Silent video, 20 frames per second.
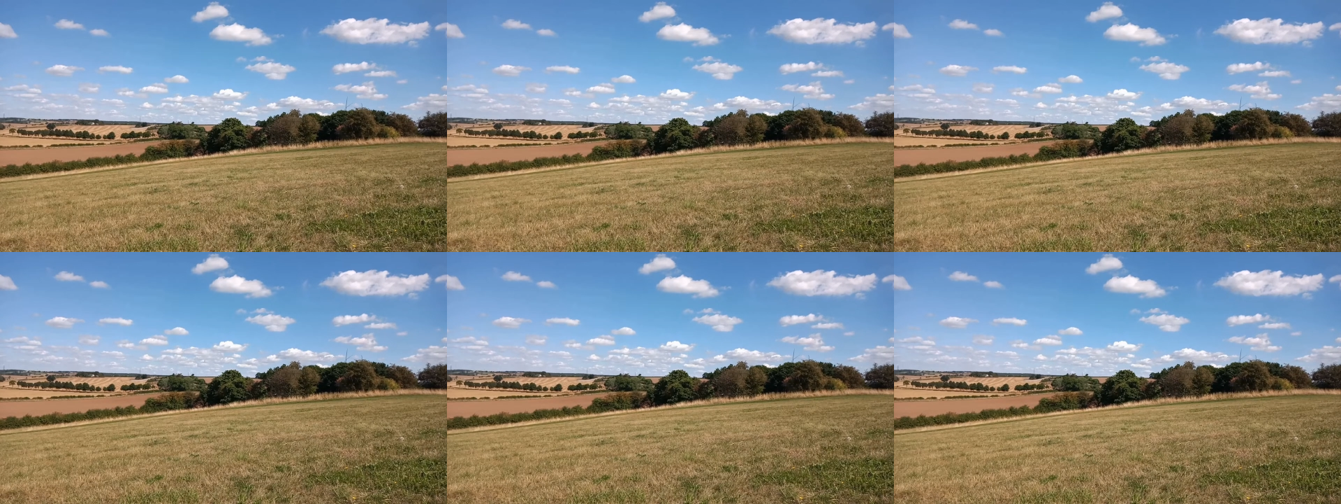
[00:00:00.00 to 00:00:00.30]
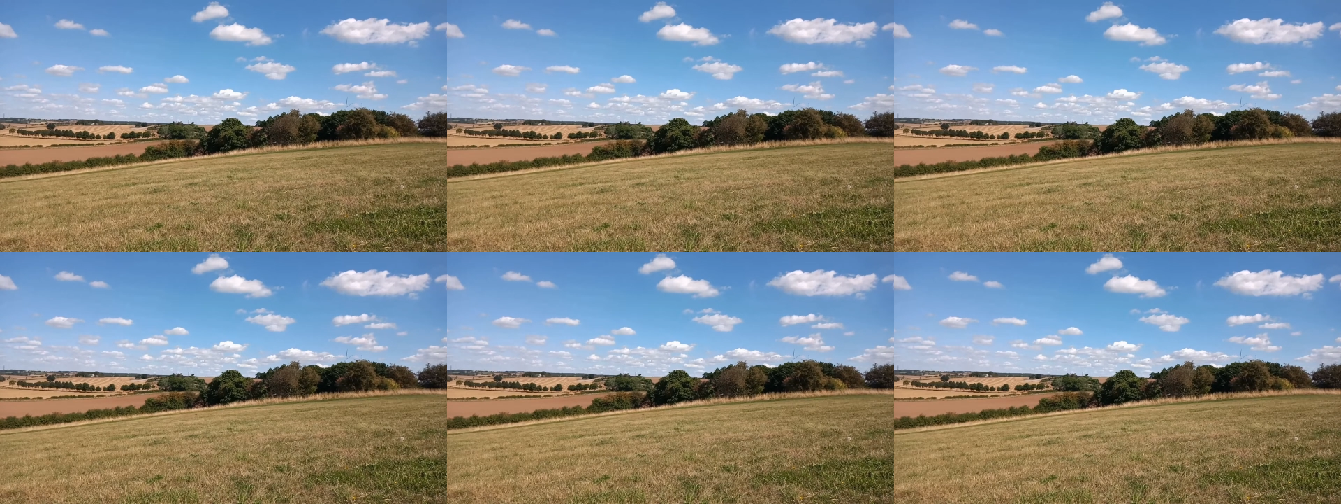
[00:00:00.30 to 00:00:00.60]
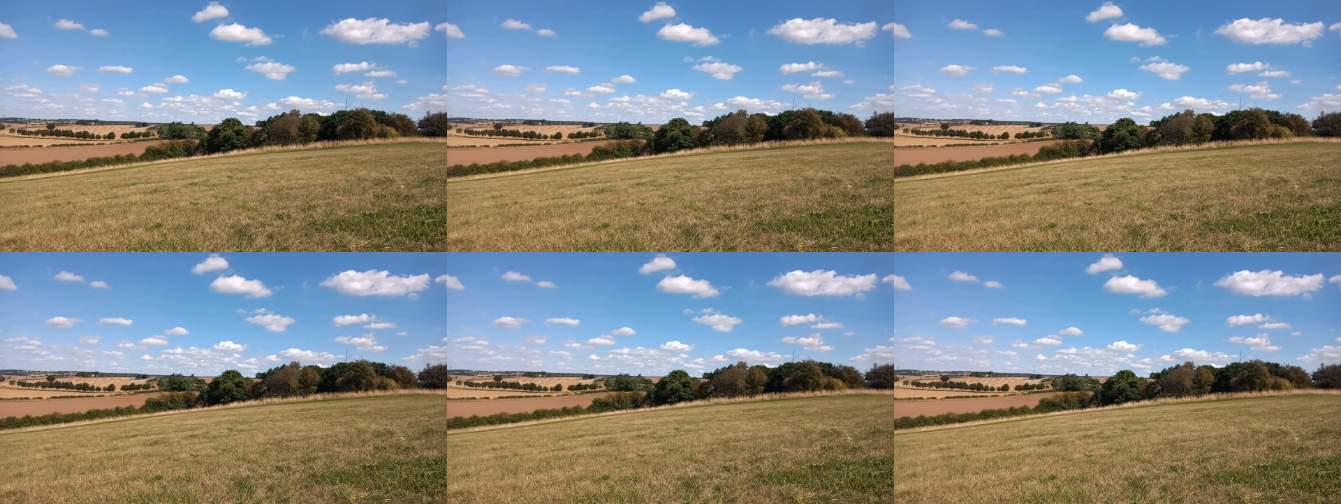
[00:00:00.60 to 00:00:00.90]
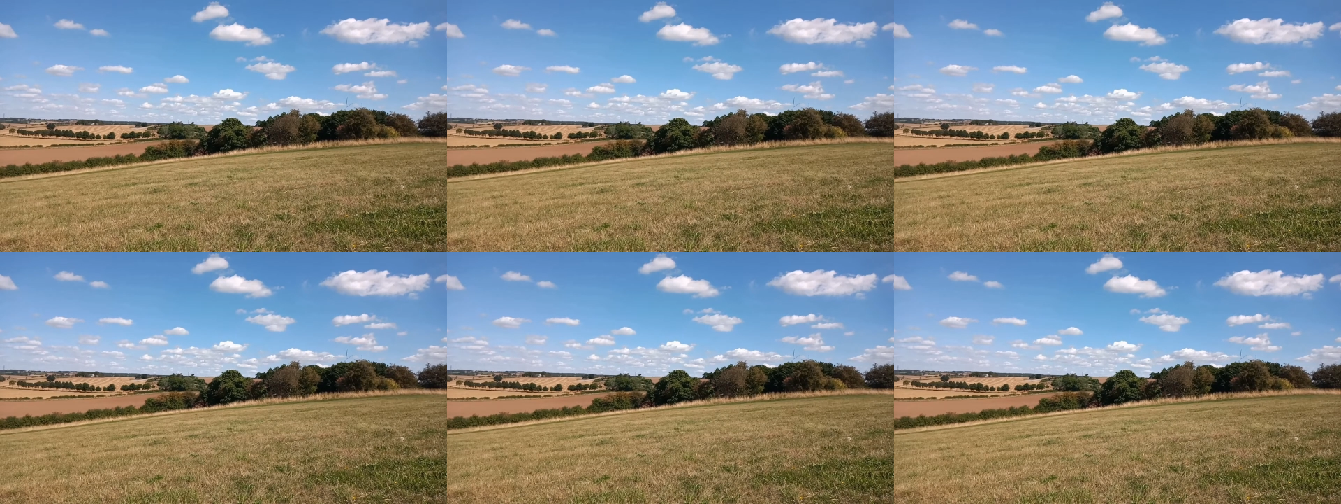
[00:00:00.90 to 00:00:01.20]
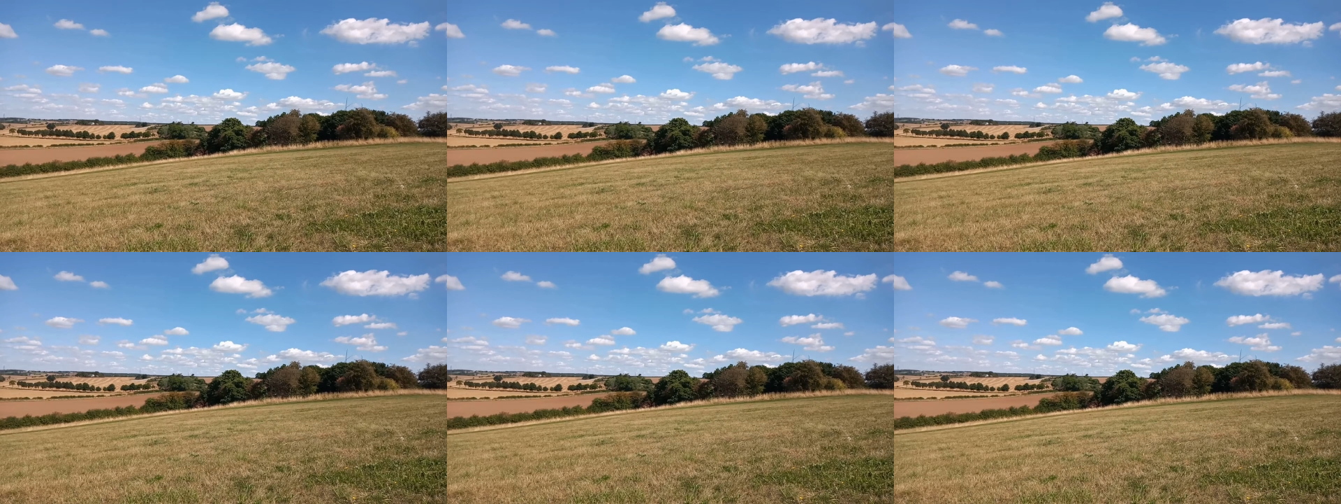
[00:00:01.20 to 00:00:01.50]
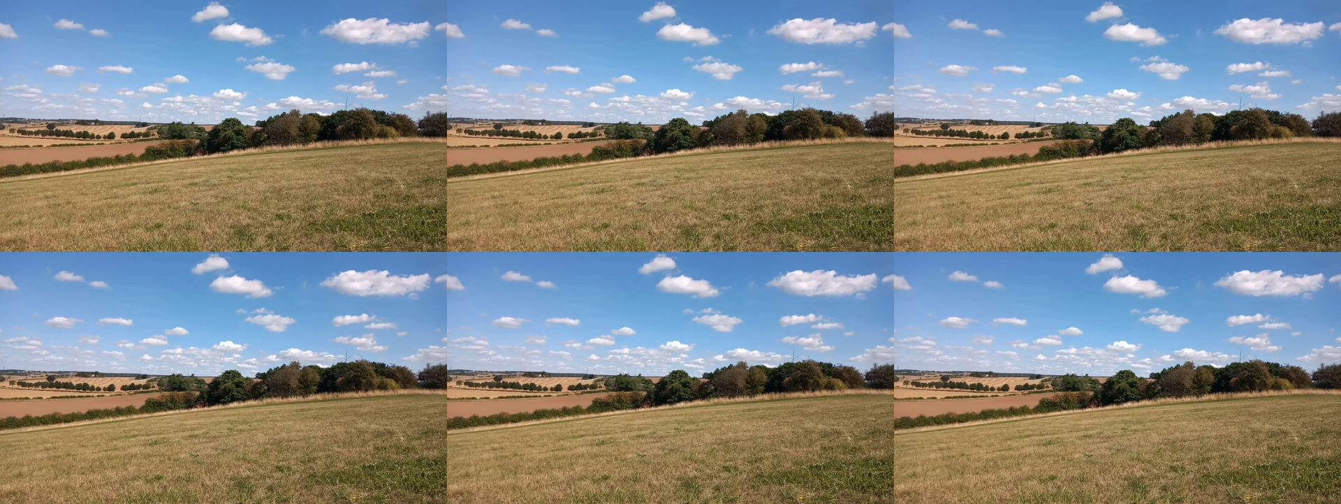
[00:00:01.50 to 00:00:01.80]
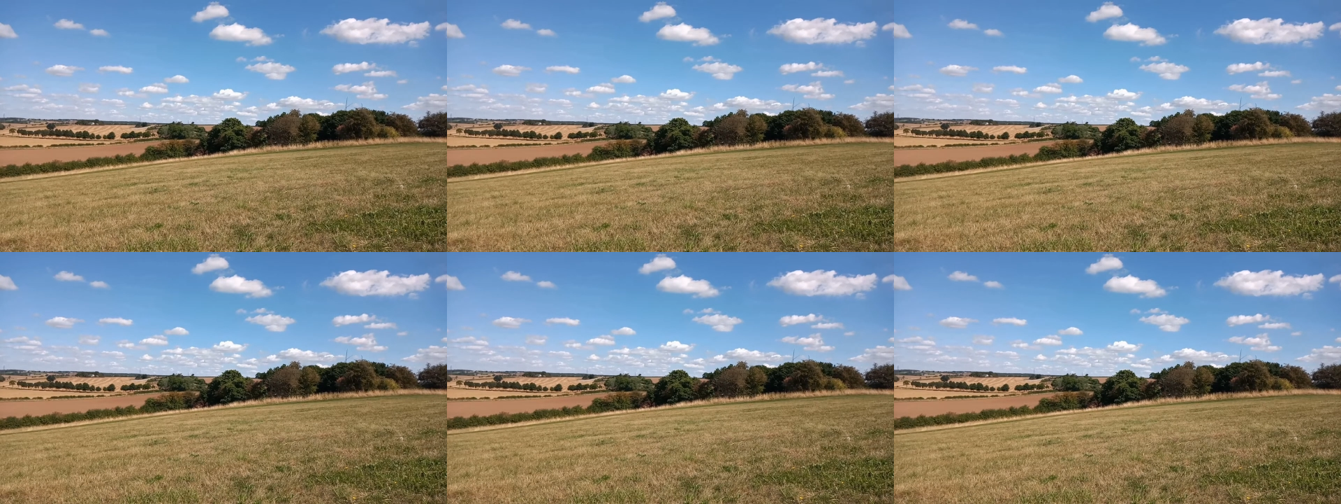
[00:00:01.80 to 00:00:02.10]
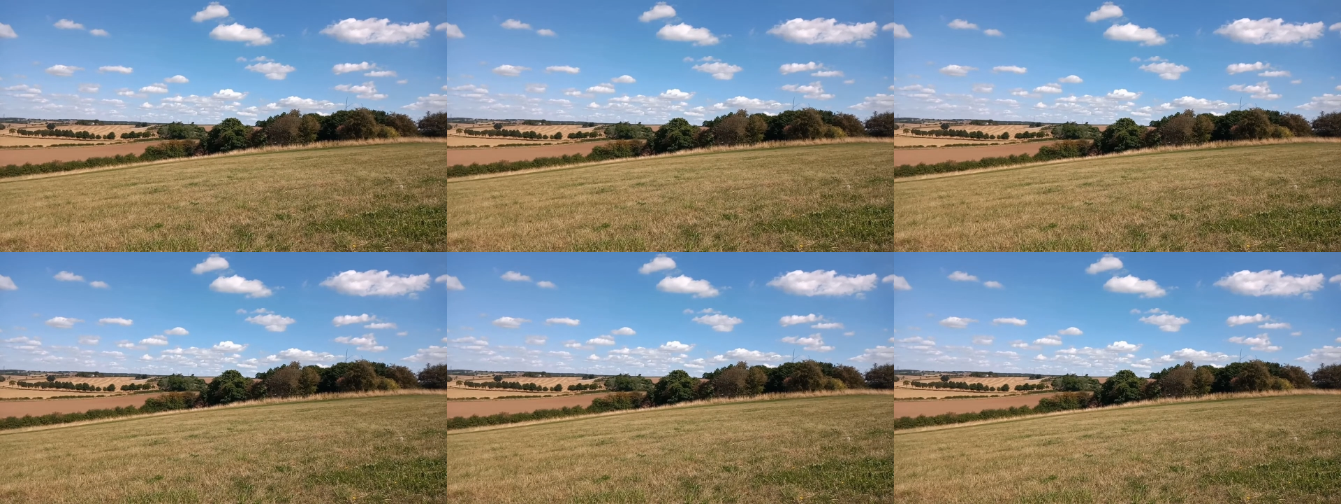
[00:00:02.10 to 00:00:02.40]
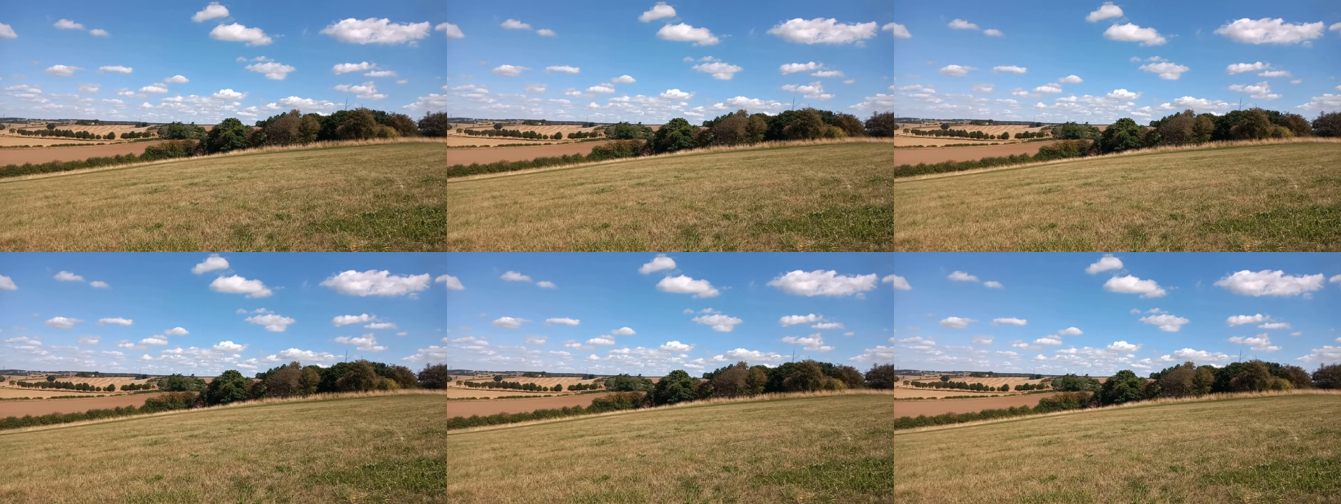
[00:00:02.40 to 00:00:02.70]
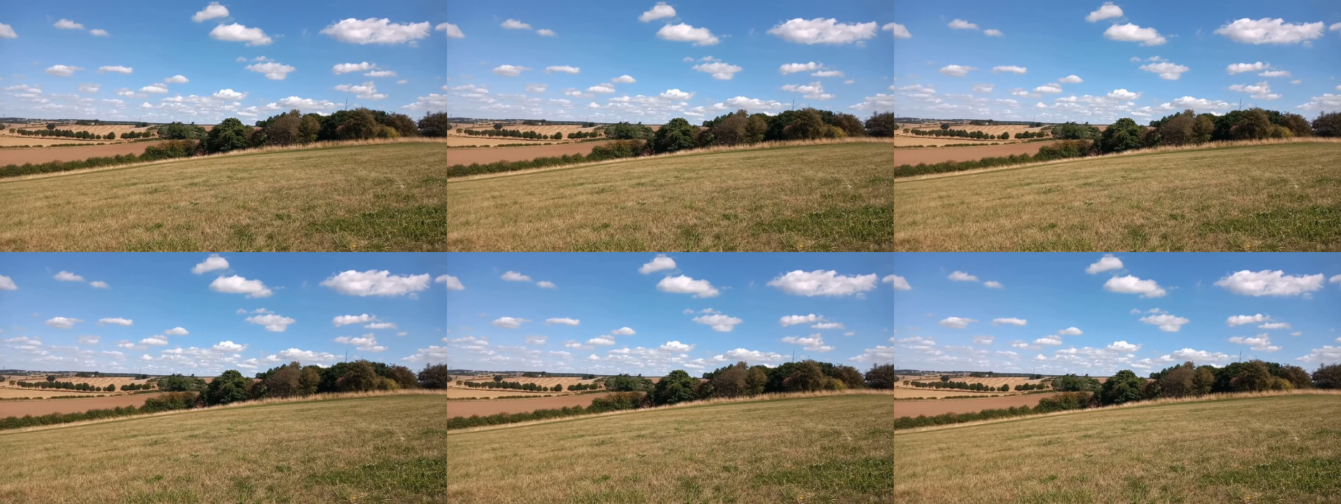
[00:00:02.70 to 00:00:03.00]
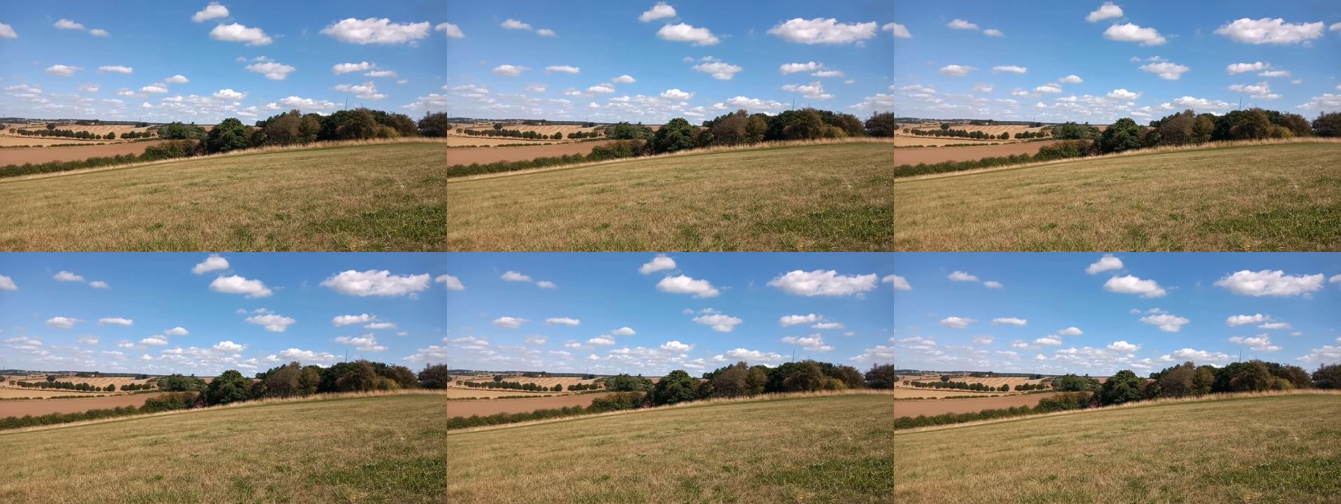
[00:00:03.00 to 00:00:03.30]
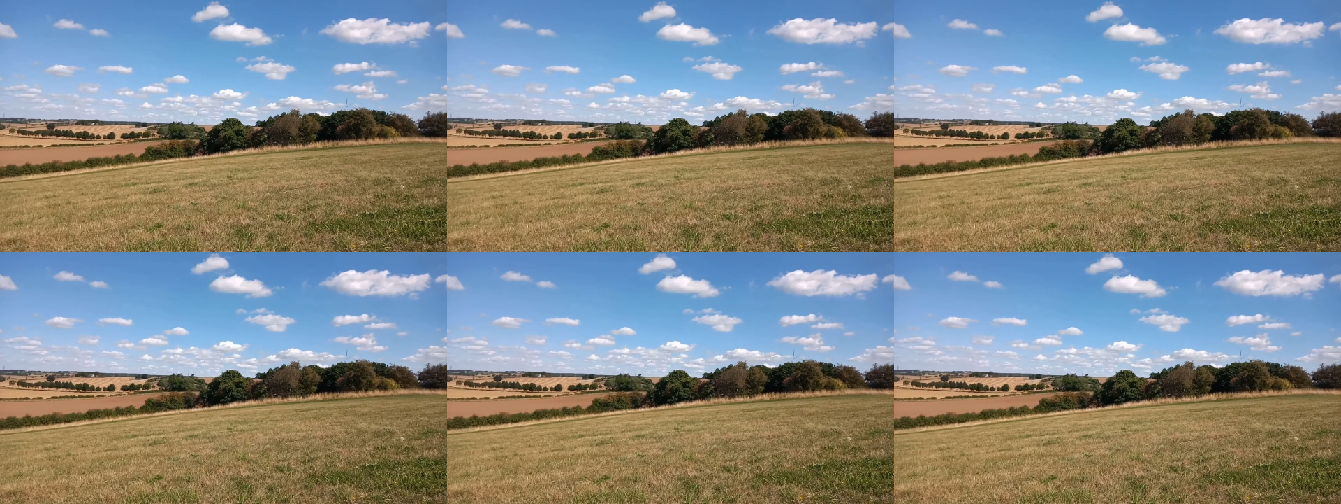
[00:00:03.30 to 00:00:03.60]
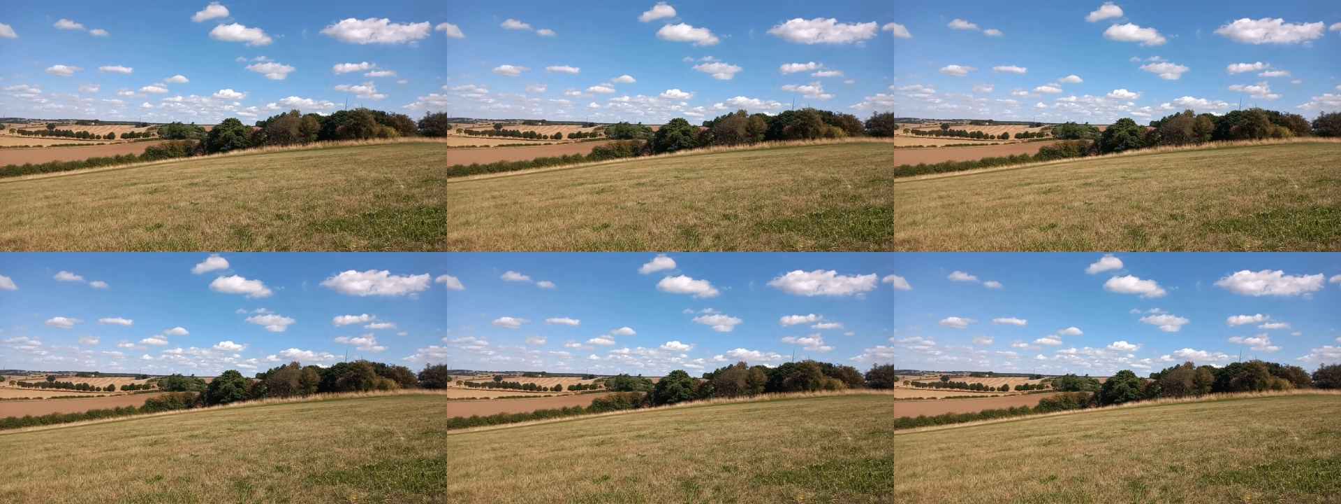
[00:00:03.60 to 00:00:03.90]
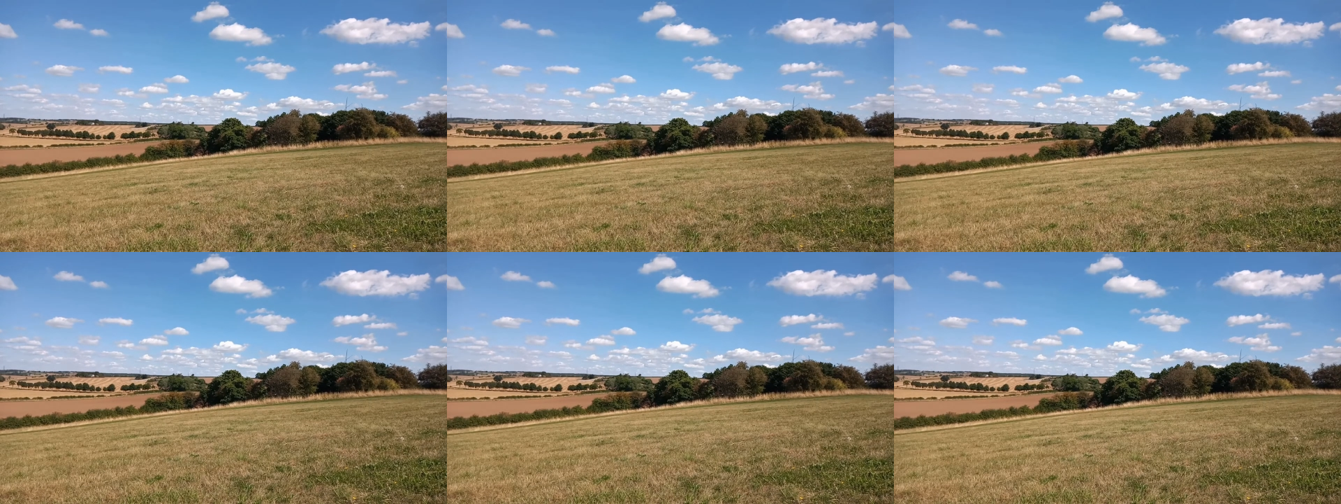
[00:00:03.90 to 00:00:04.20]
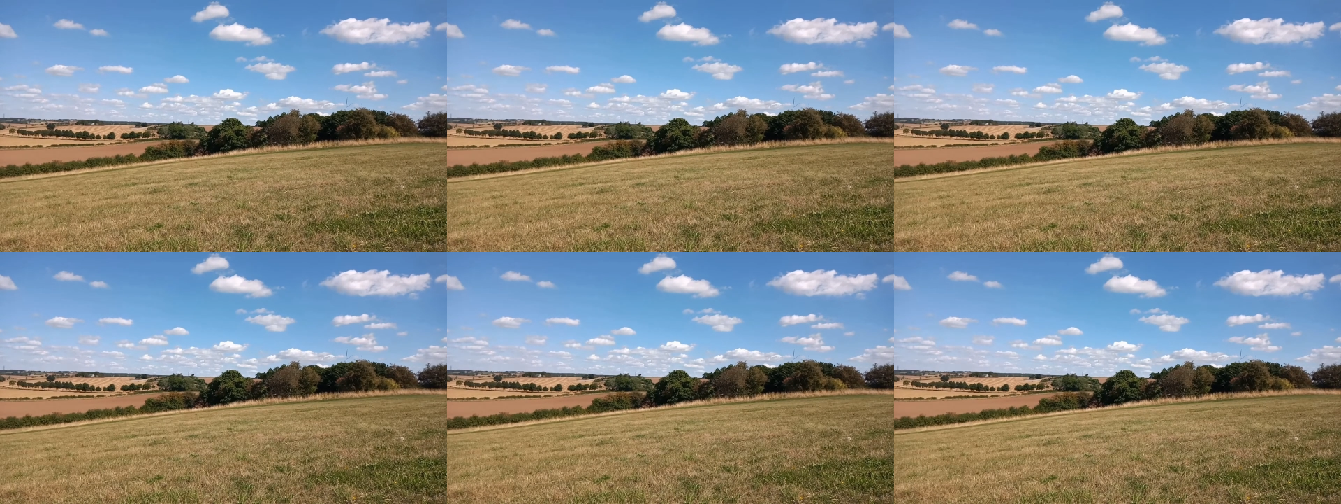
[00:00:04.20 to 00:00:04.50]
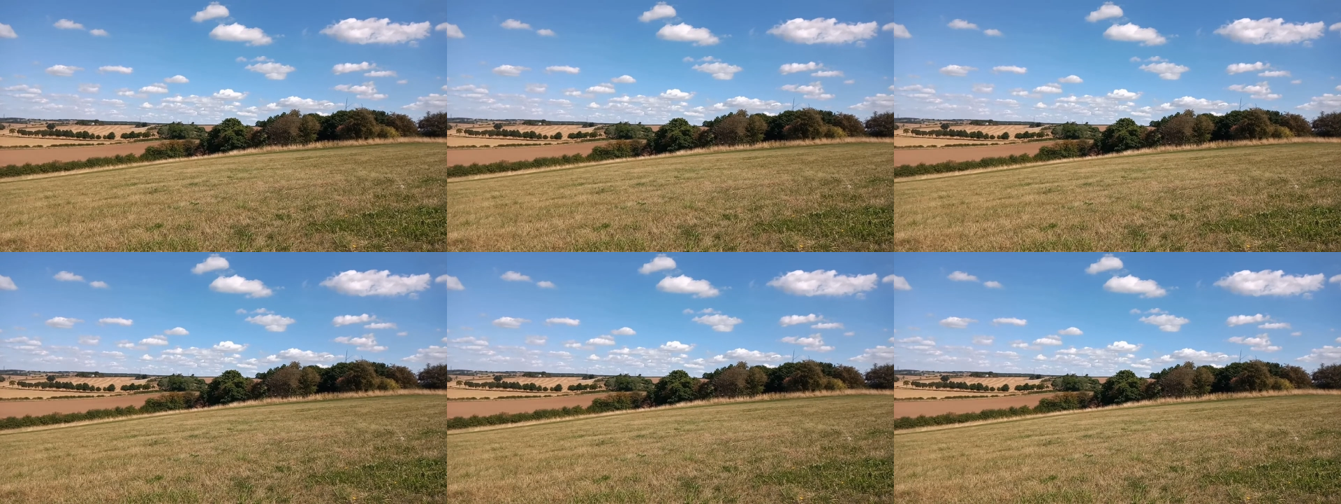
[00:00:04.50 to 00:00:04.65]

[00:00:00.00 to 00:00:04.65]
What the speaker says: No face is visible, so there are no lips to read.